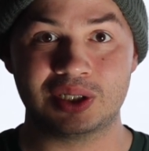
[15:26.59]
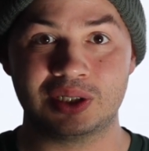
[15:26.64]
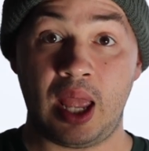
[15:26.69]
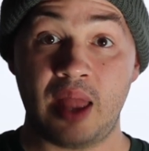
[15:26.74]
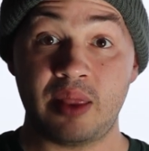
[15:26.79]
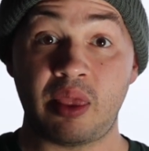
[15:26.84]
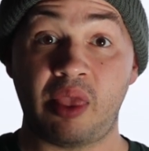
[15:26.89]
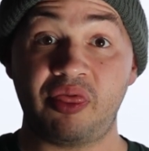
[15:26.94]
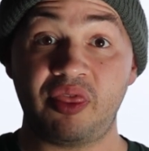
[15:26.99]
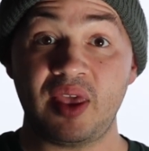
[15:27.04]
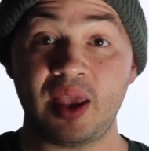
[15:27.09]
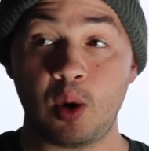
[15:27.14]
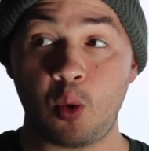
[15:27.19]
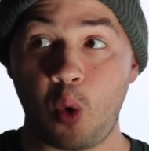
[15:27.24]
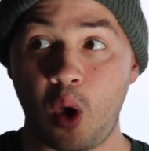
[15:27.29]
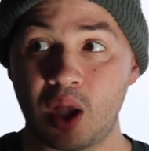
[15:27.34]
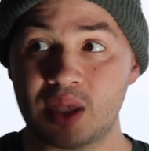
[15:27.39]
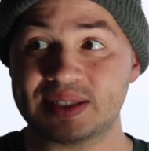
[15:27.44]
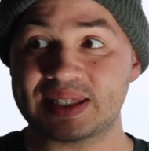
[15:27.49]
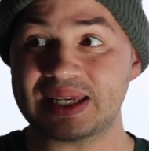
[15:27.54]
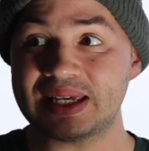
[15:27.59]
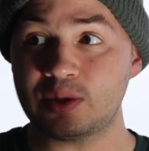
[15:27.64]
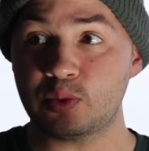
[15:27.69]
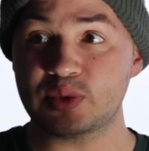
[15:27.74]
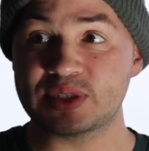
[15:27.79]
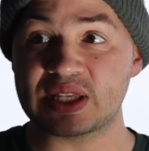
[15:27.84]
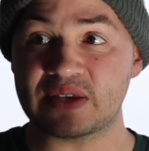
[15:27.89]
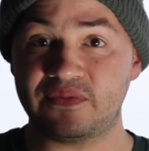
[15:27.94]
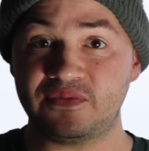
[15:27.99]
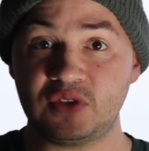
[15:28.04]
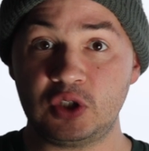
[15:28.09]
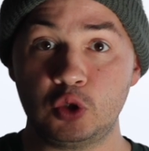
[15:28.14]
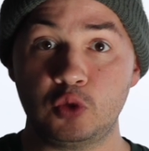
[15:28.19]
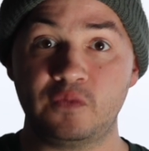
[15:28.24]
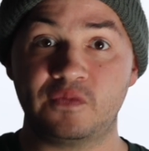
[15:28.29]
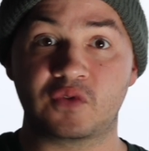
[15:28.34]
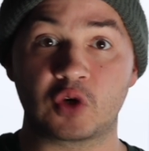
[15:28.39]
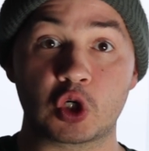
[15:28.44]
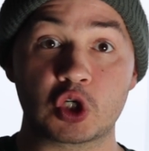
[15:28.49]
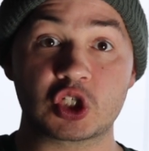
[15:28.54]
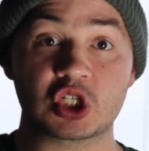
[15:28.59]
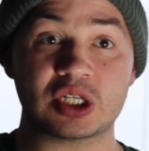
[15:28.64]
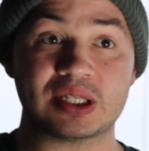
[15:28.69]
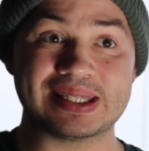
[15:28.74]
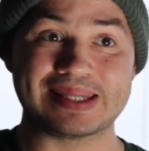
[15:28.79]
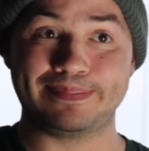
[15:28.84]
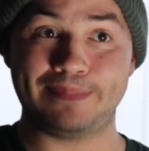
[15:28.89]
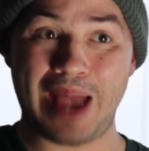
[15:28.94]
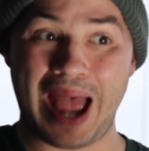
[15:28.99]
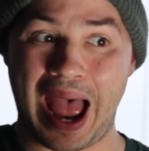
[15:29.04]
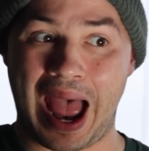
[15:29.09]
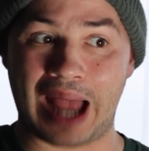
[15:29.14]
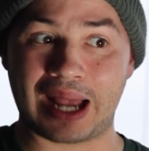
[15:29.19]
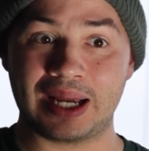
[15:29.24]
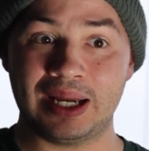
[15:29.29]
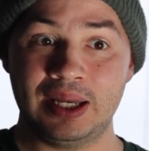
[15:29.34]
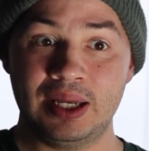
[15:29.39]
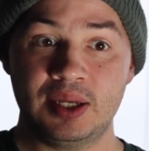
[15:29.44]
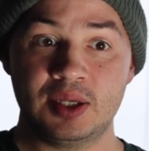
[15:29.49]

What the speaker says: And the thing was, it was a few versions back,